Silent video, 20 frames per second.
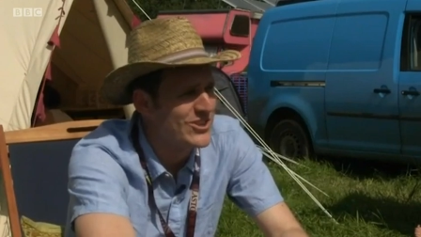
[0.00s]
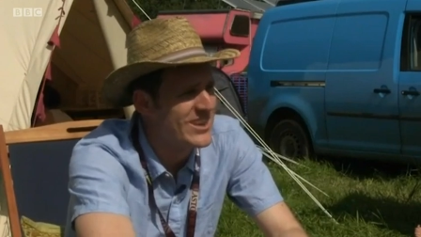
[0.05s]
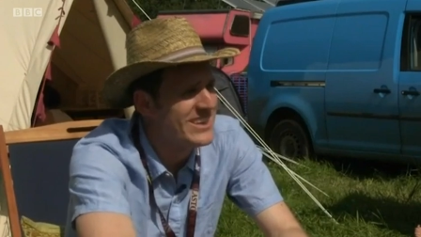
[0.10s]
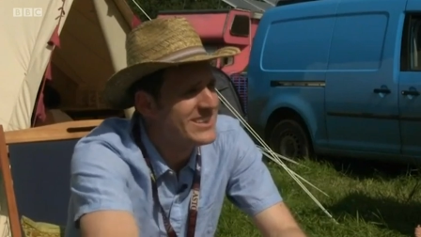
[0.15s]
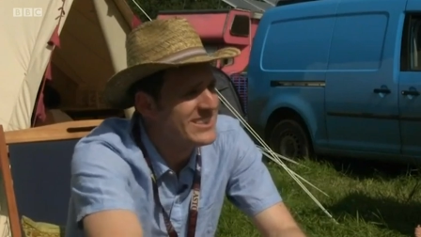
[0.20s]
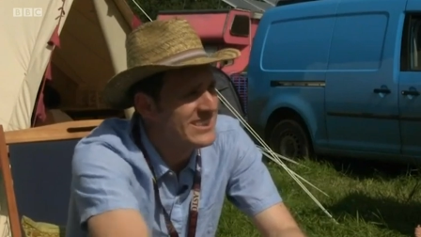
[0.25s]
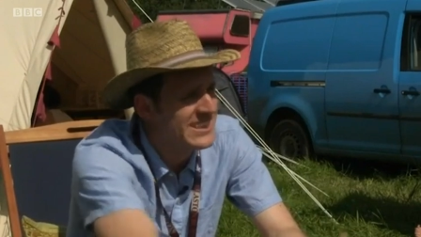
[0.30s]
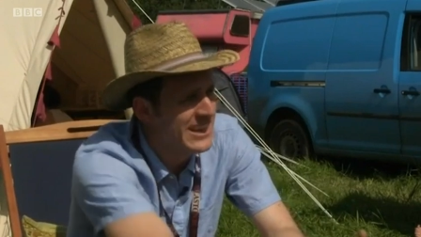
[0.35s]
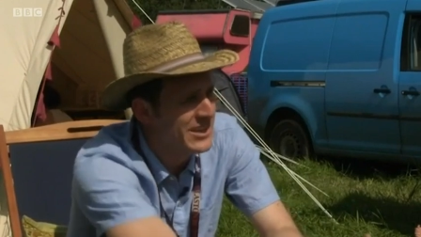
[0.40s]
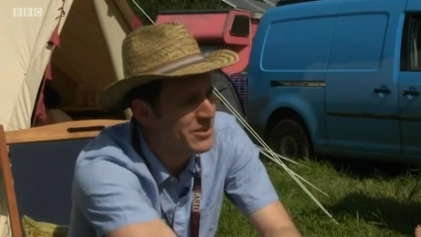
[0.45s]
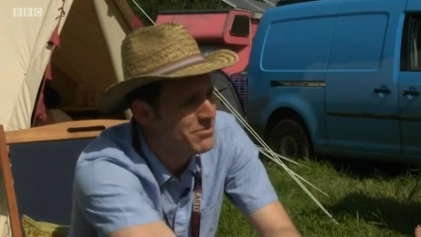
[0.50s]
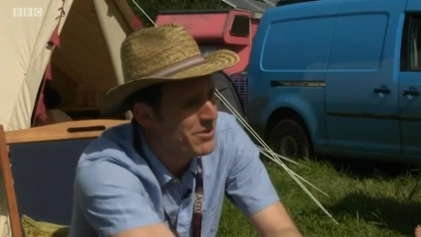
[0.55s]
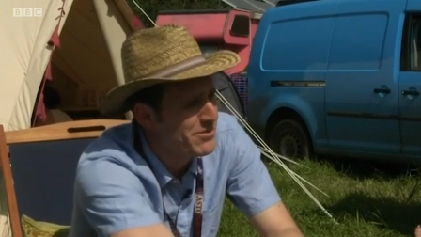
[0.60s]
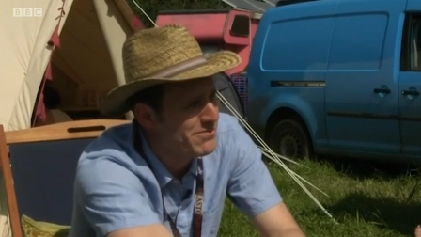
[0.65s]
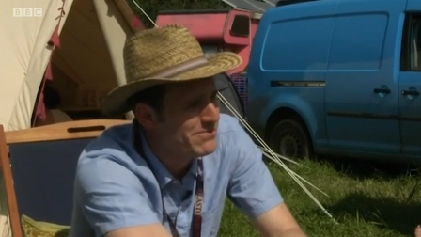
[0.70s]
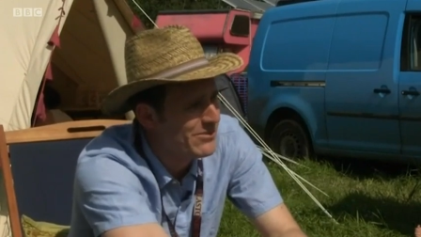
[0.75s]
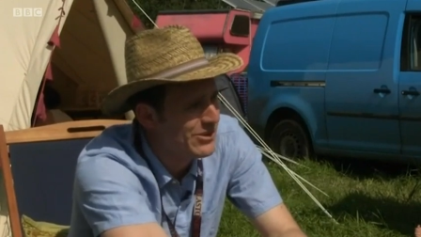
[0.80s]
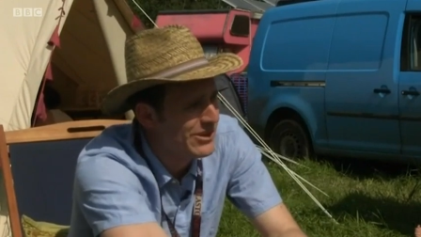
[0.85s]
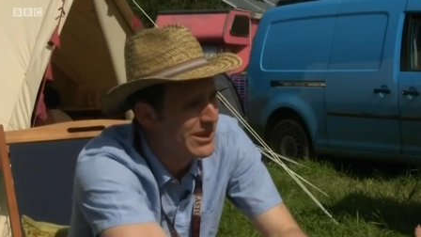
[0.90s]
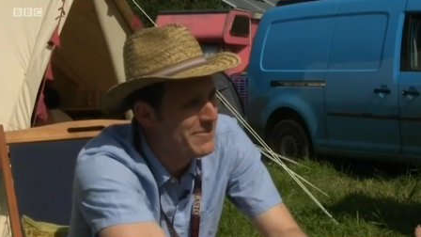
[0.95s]
And isn't that the
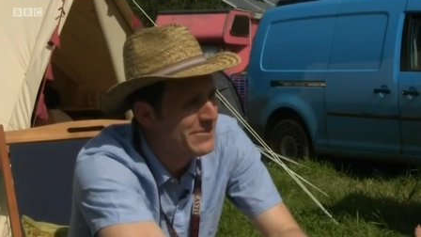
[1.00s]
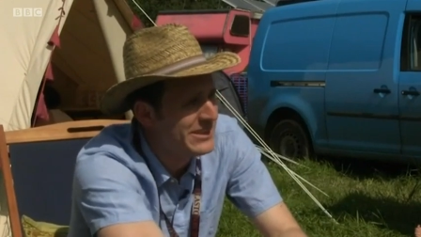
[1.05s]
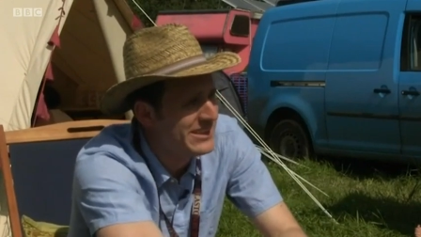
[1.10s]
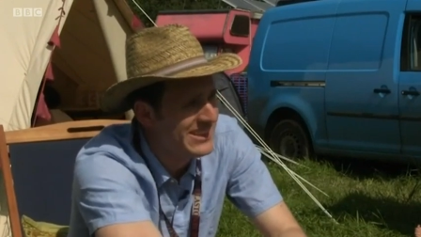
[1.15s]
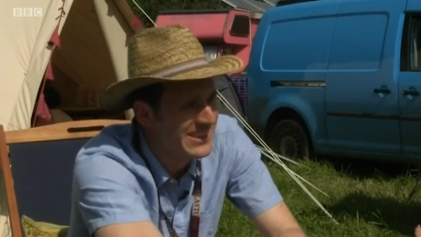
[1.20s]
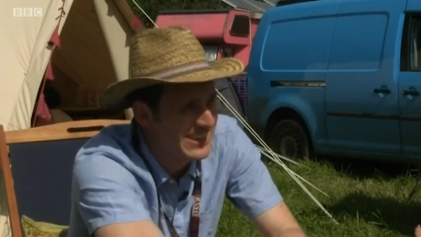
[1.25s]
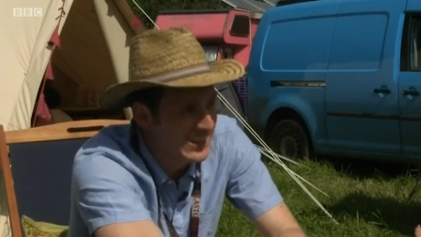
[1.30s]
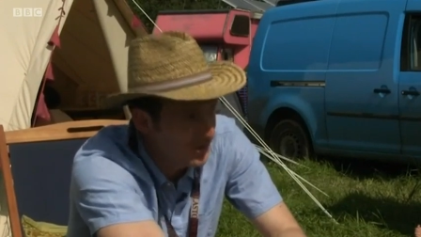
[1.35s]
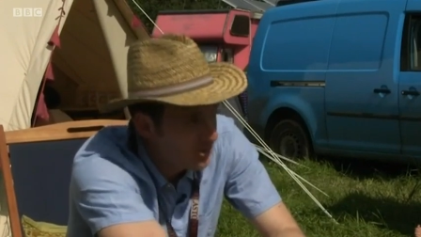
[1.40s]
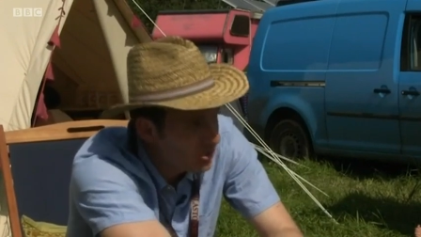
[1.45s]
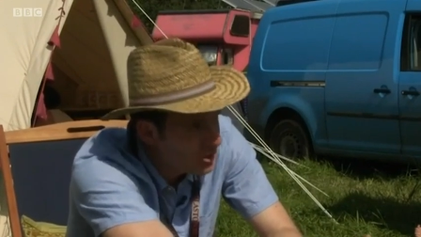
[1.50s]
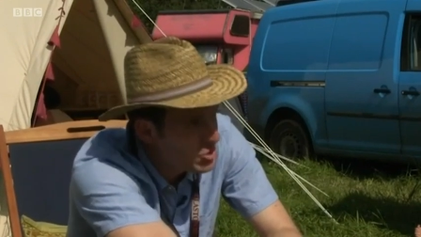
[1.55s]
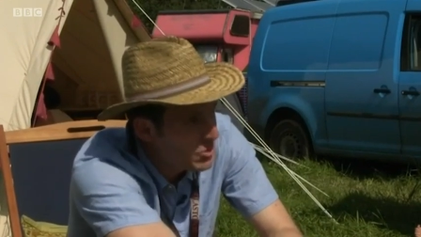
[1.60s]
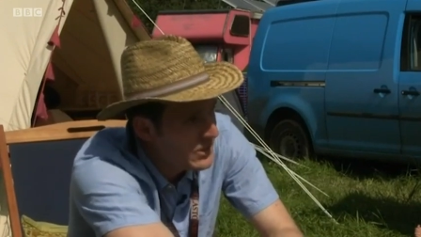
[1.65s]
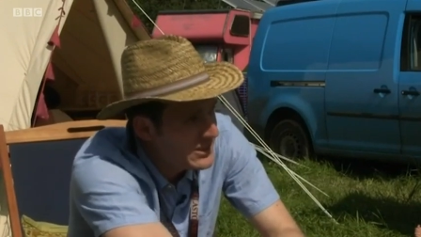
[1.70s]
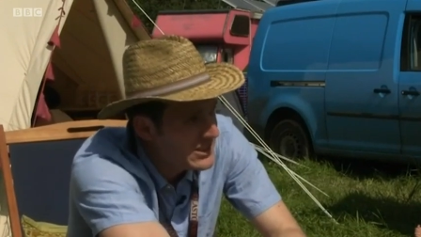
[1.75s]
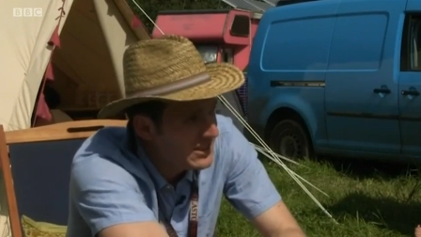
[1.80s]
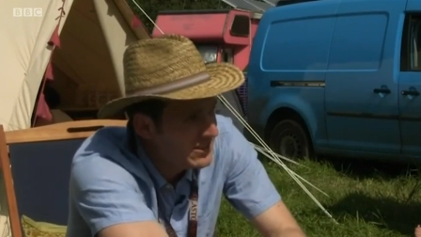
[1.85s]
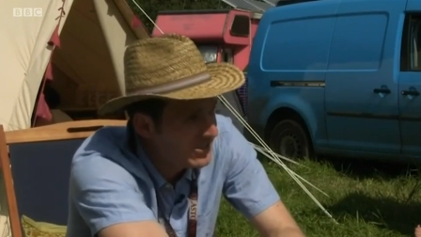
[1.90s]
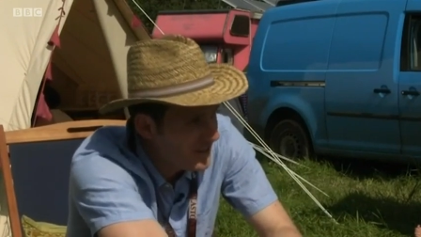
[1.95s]
problem, Molly? I mean, you know, you're
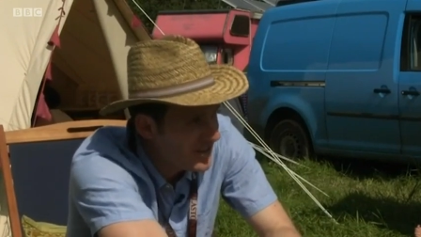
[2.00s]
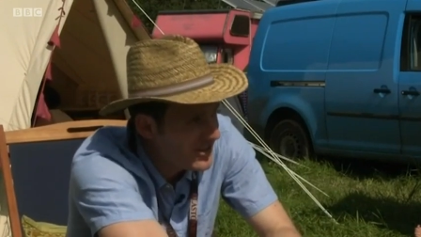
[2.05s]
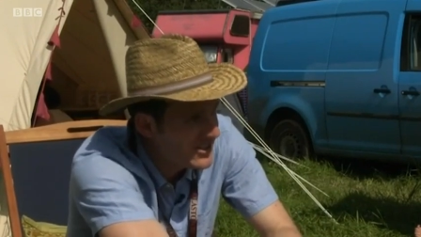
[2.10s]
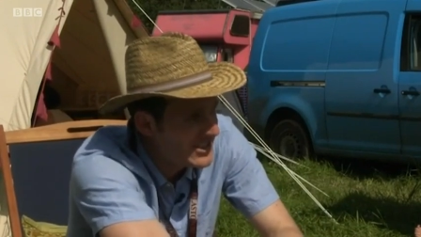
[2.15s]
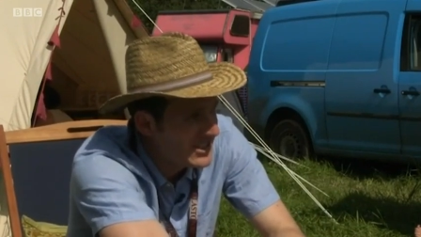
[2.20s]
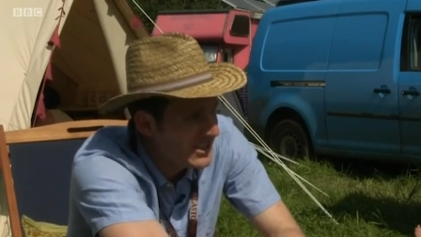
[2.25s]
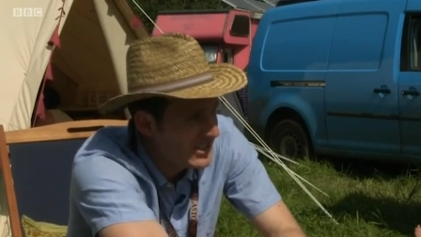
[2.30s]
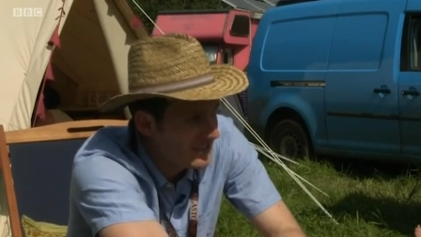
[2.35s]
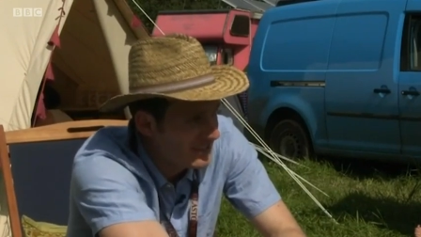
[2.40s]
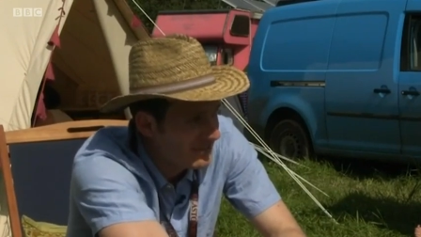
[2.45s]
2030